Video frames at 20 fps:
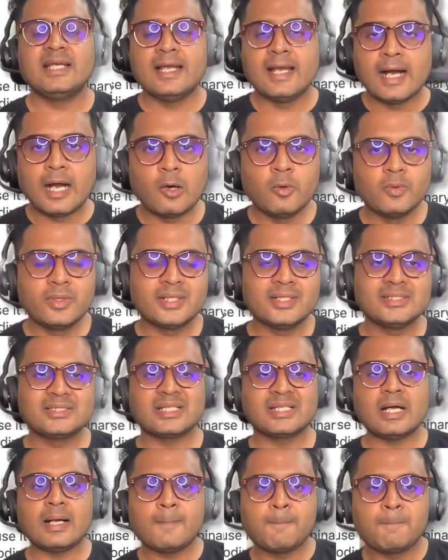how does
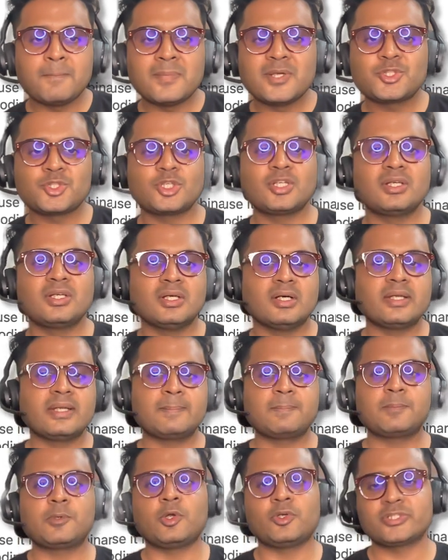a machine
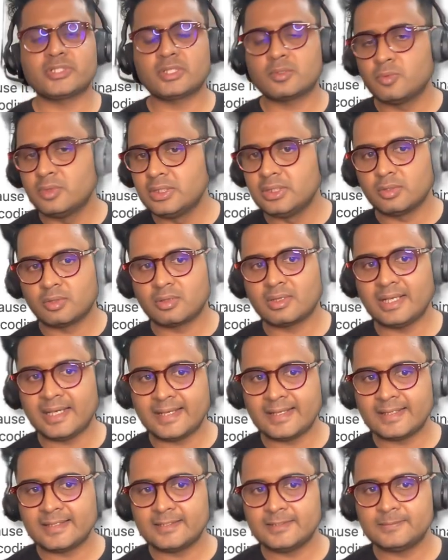learning project would look
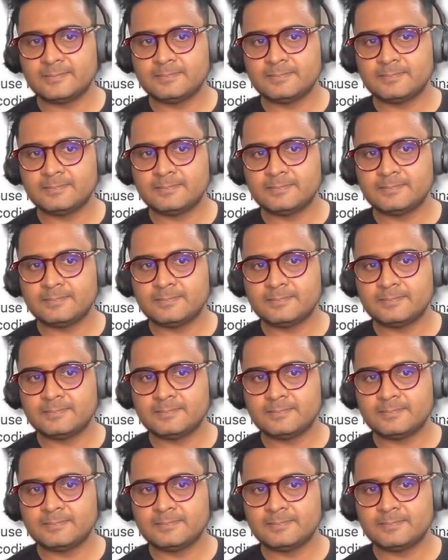like.